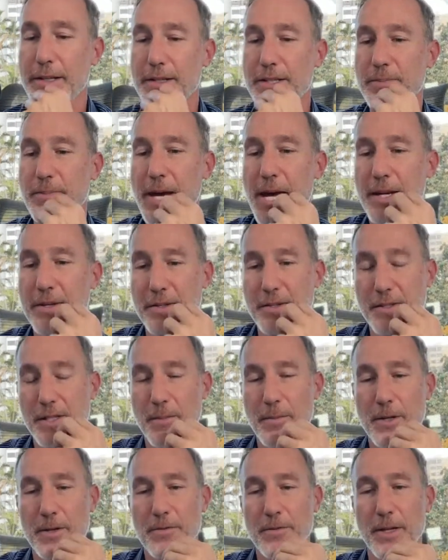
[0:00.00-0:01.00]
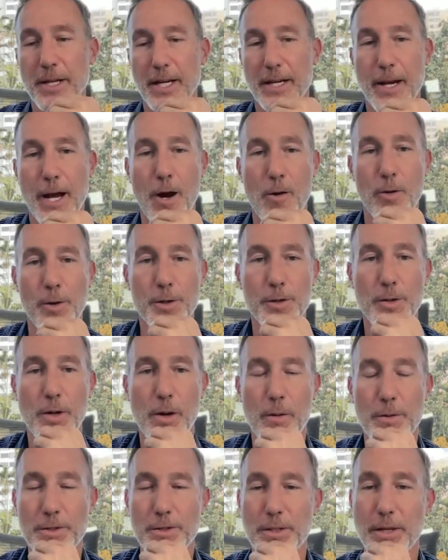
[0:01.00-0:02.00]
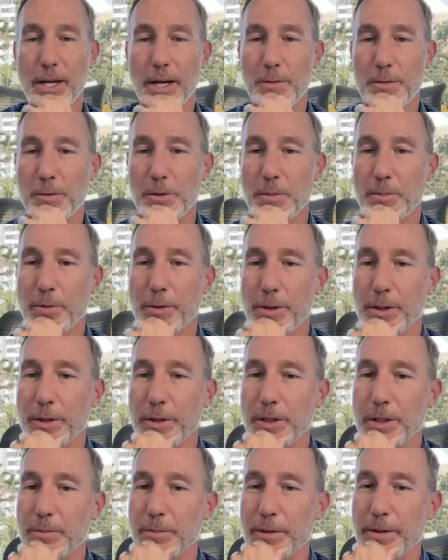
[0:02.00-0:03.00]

in Spanish to somebody for like an hour, two hours a day, and I was doing pretty good.